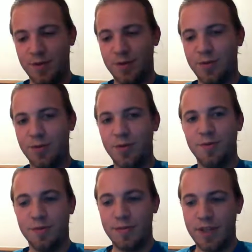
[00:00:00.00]
cool.
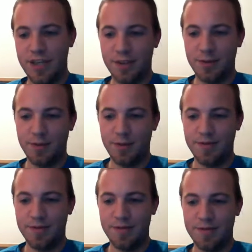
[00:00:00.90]
Thank you.
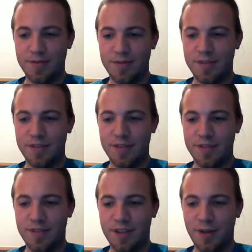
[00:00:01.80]

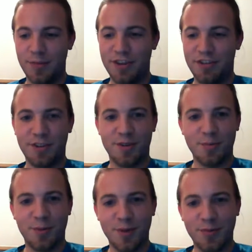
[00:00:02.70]
I'll make sure to
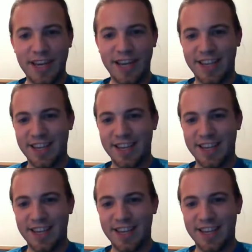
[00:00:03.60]
report back.